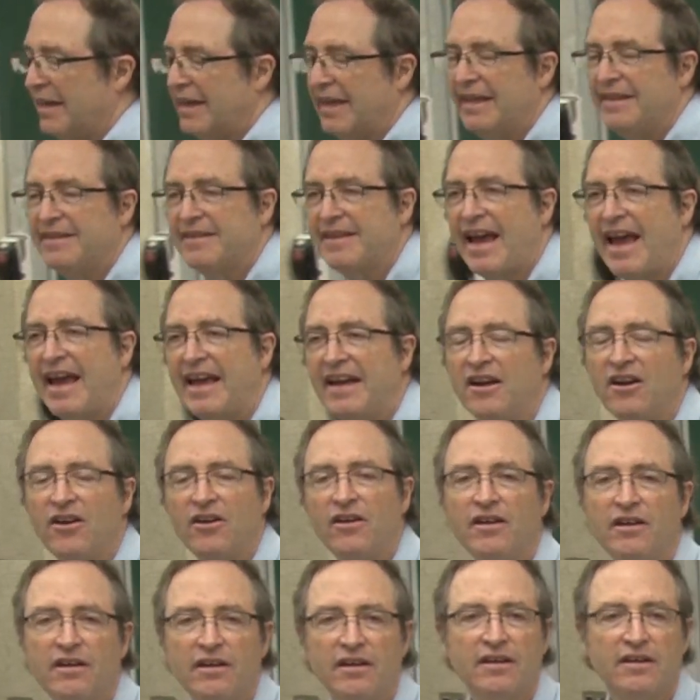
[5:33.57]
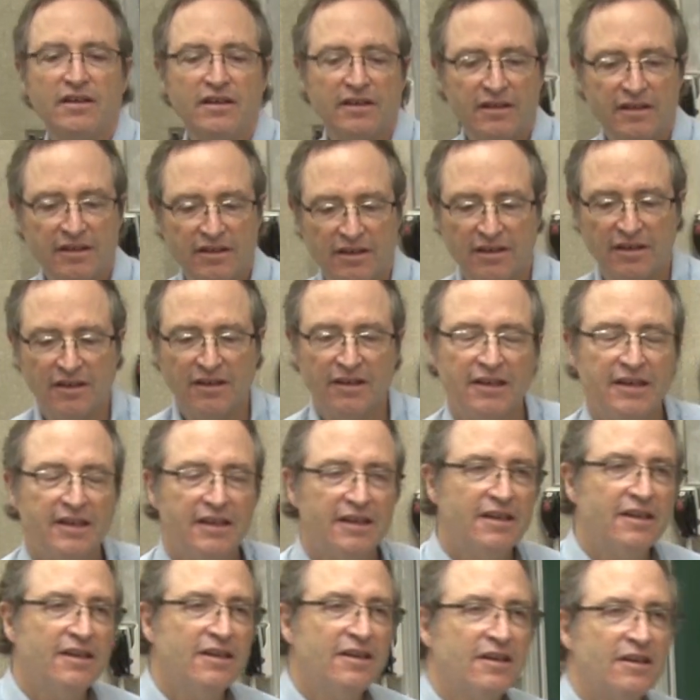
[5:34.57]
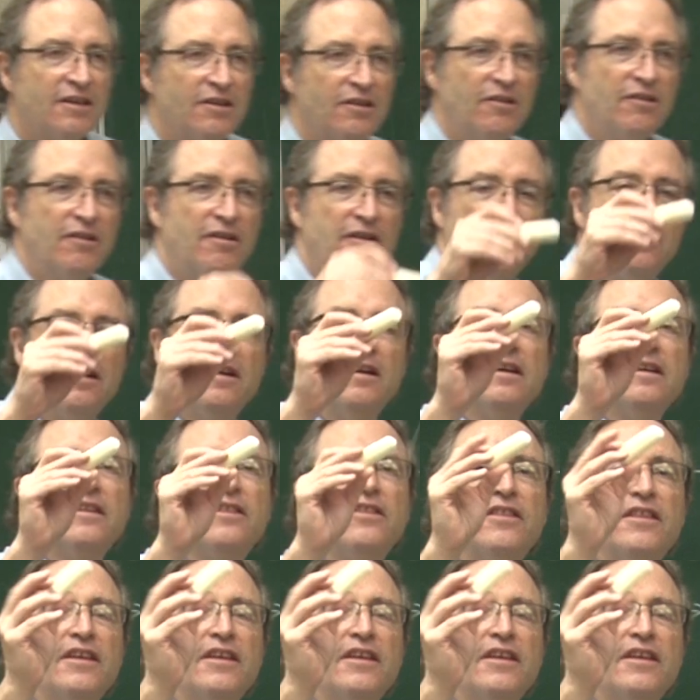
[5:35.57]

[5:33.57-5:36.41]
a container, or